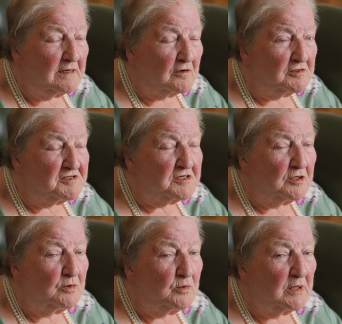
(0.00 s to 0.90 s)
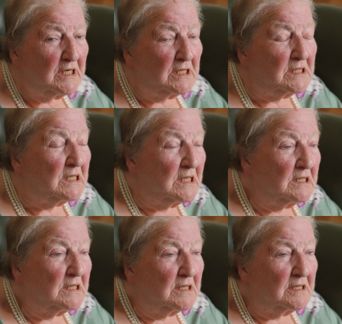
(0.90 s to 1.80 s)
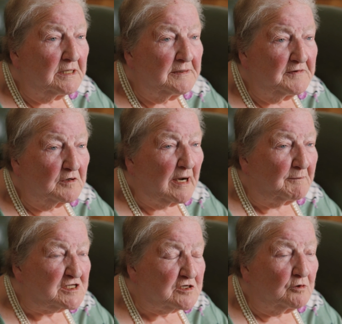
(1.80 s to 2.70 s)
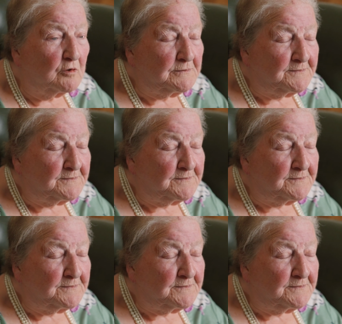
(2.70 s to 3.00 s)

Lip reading: on to the grammar school.